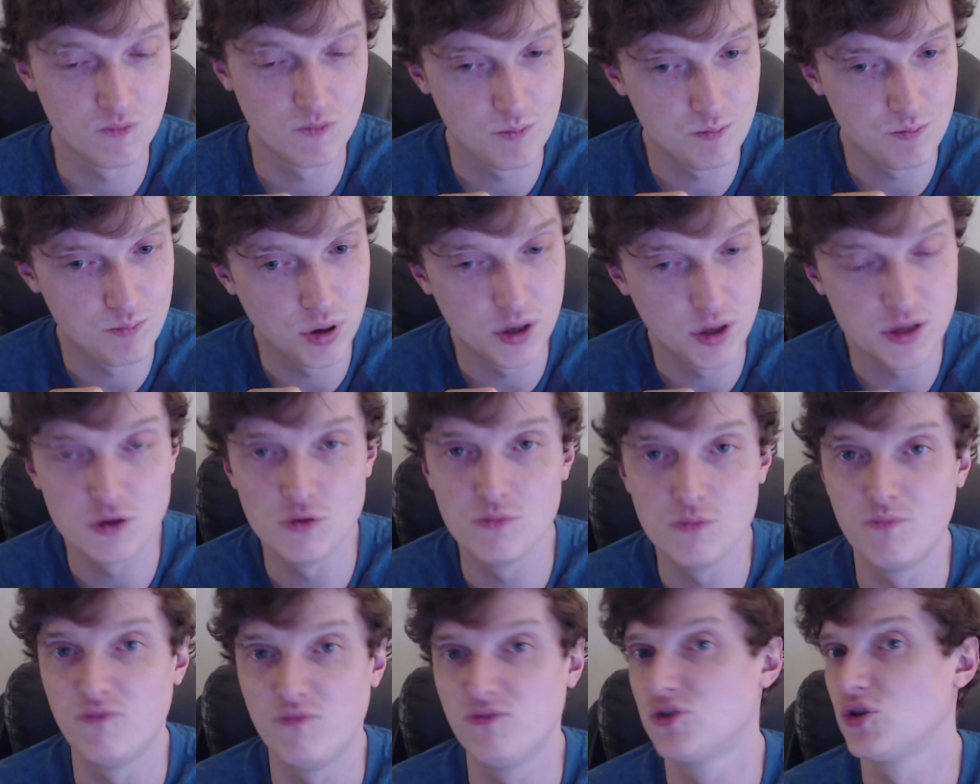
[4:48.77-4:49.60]
put
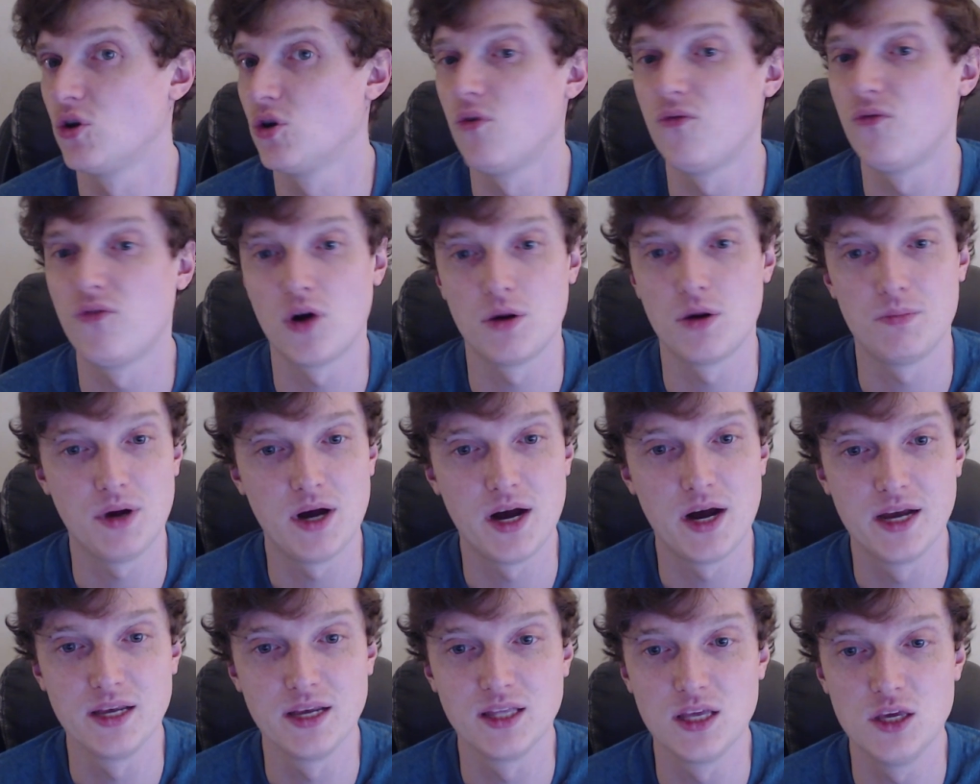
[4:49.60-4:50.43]
you so far
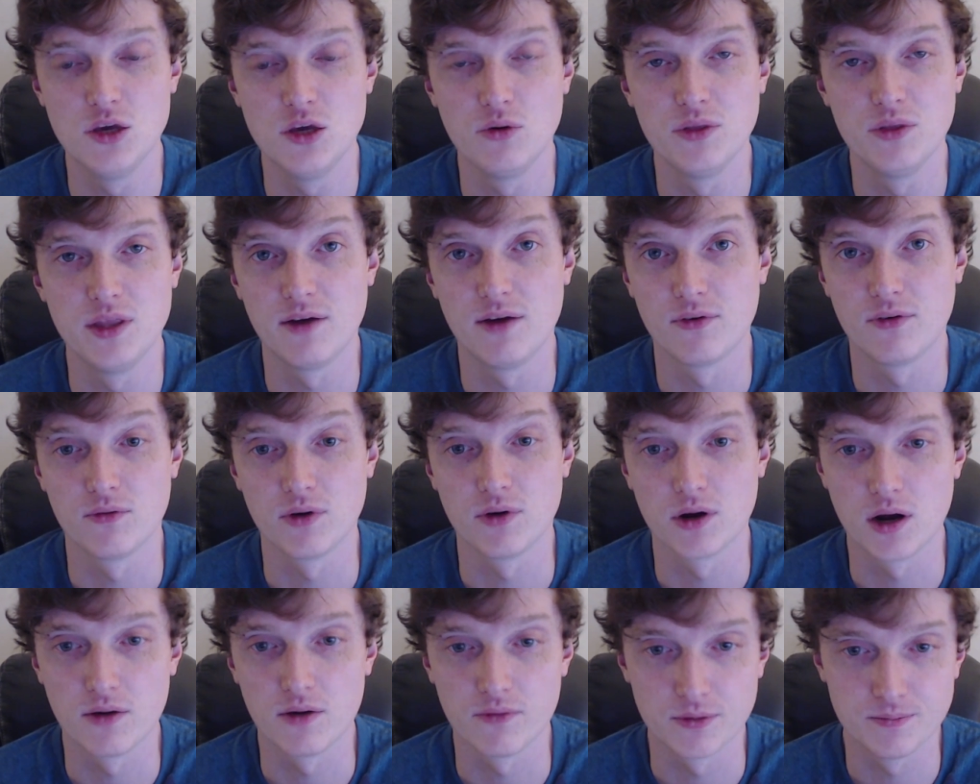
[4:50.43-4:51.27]
behind that you'll never
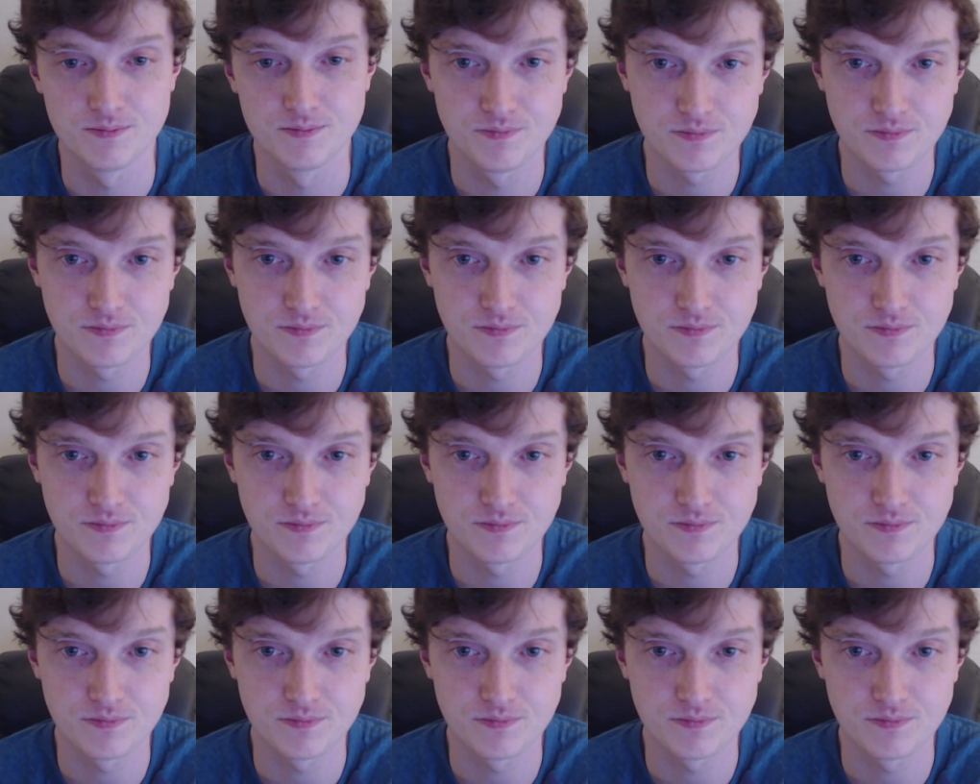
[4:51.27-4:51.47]
recover.